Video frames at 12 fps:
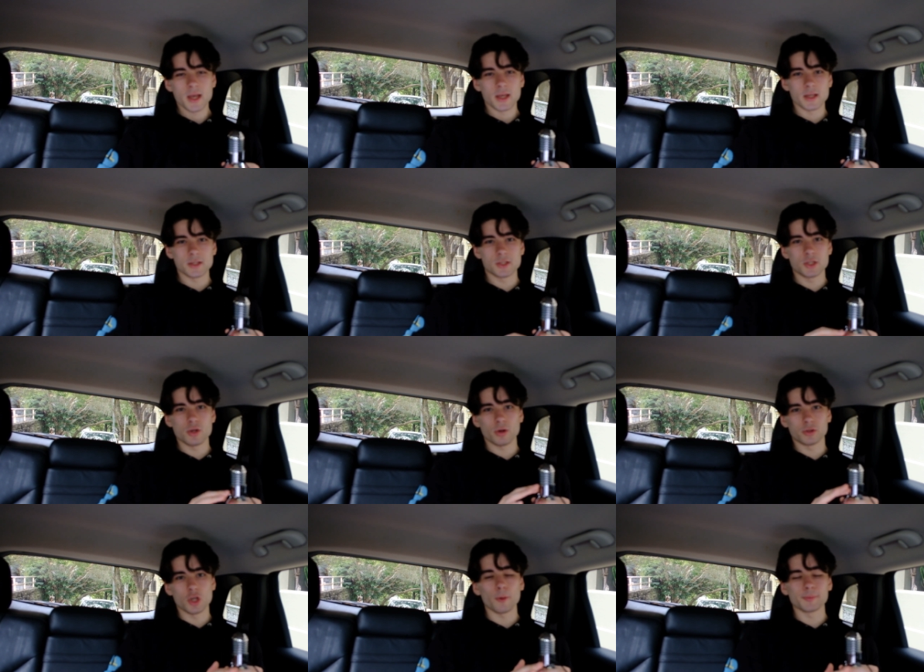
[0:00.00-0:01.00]
is you're
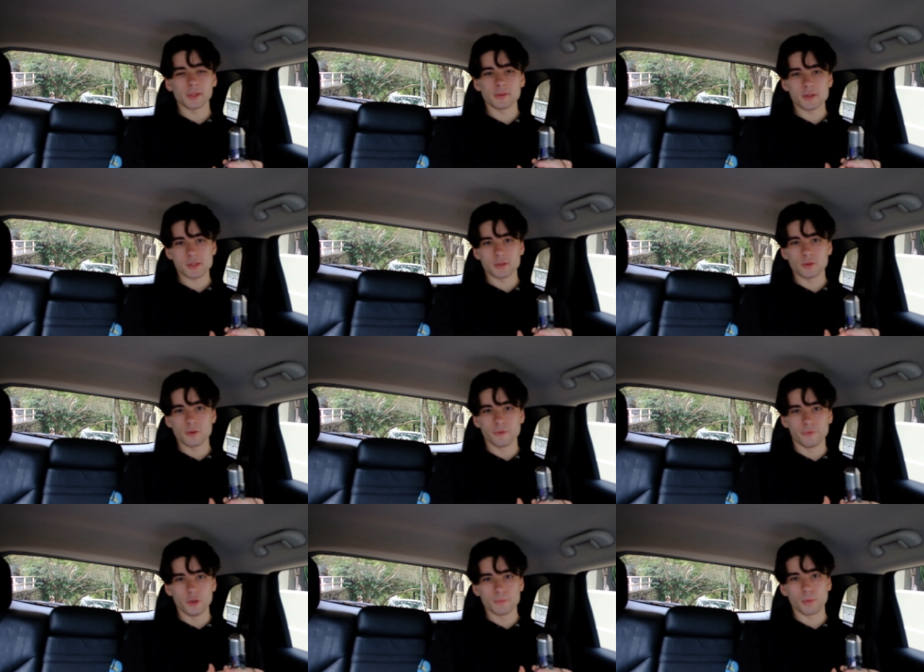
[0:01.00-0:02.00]
adopting this new
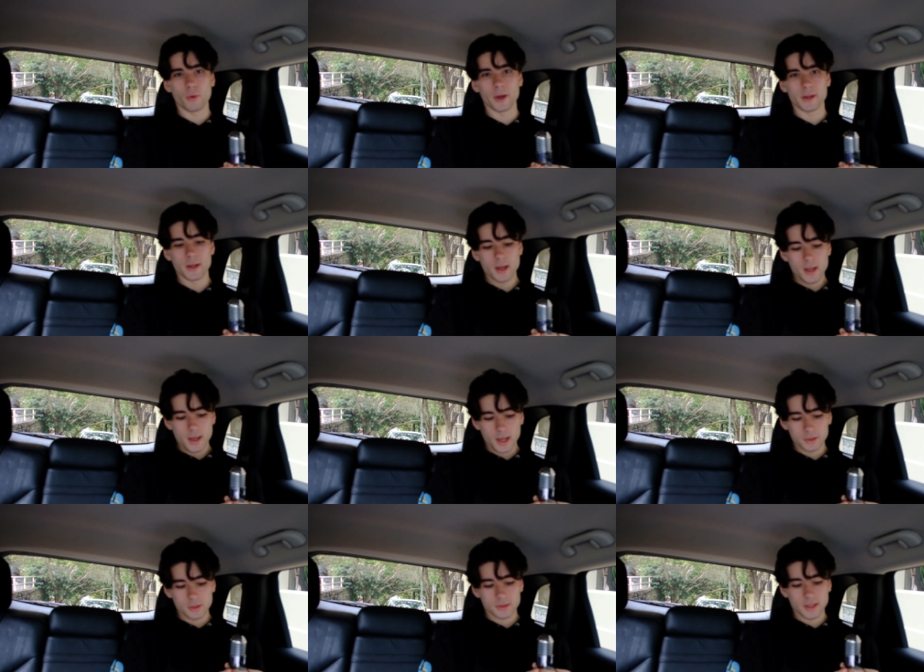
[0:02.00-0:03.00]
viewpoint
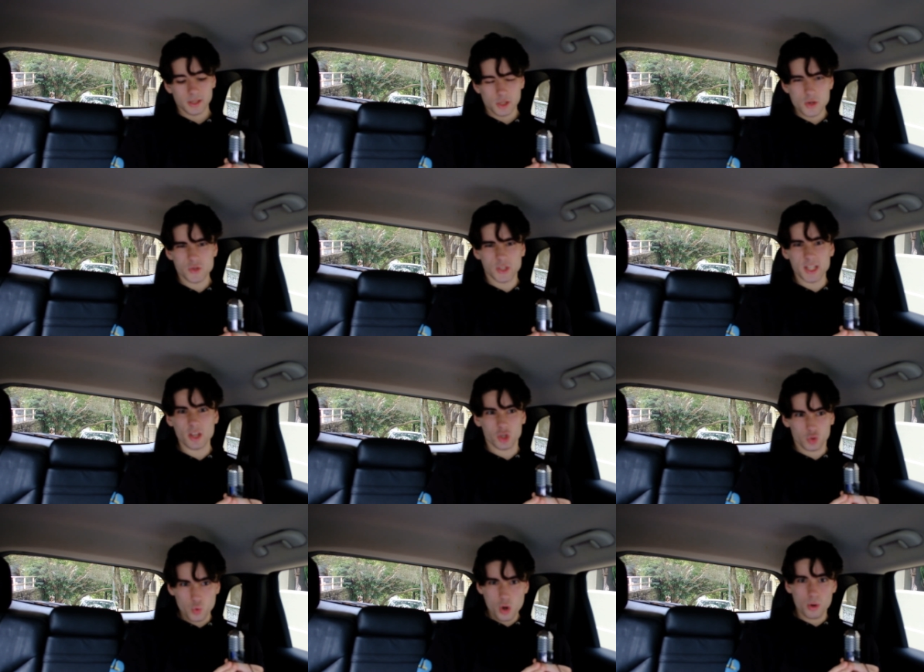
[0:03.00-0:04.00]
and you think, you see the
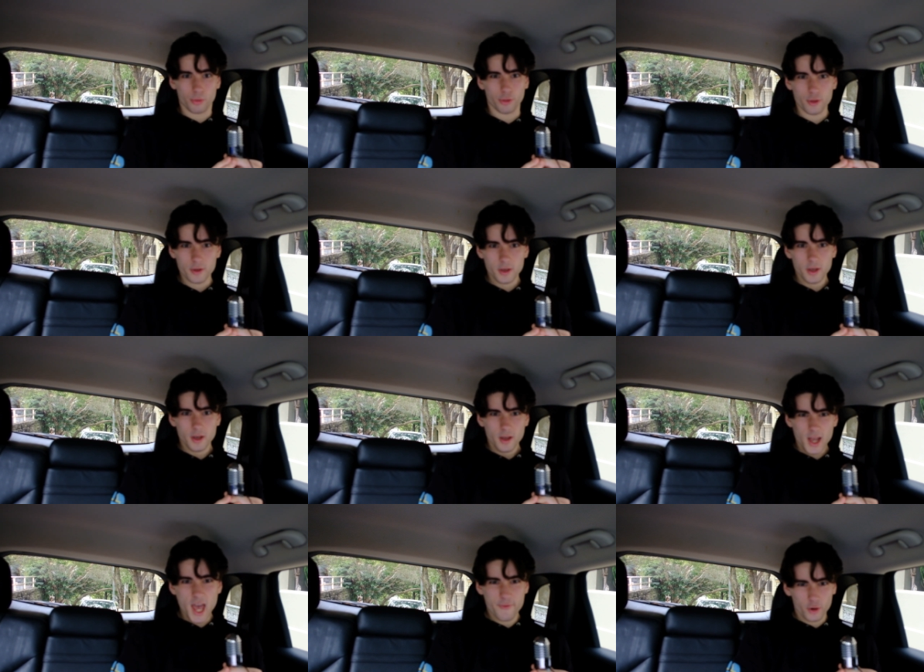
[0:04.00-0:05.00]
truth!
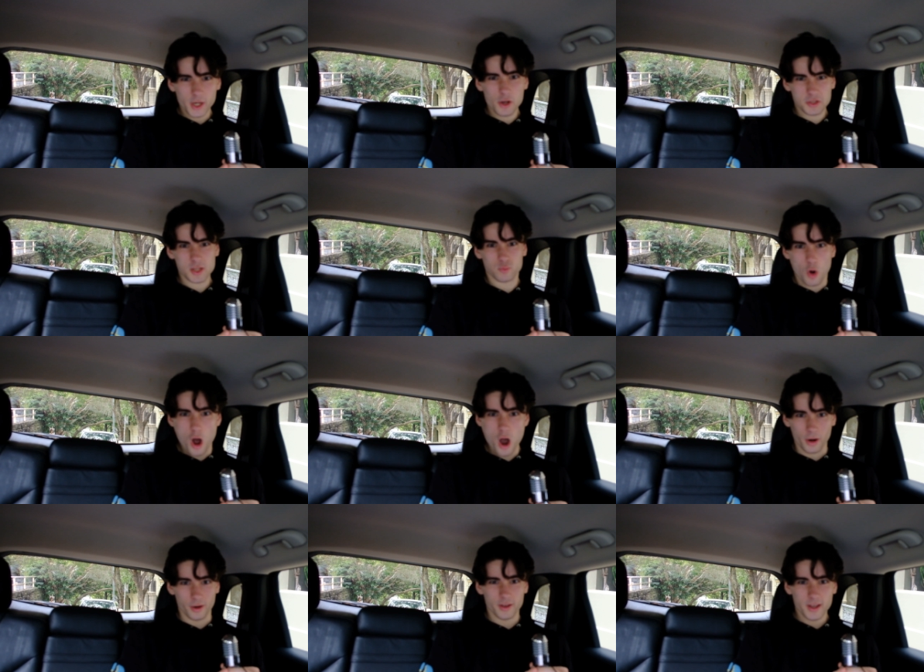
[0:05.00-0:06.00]
Everyone else is
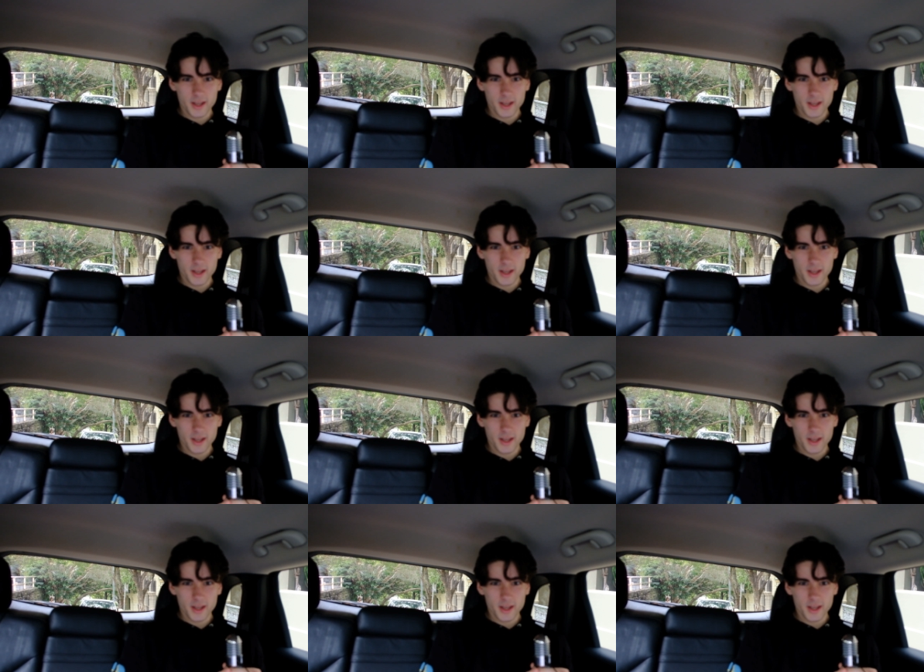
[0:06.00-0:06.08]
wrong!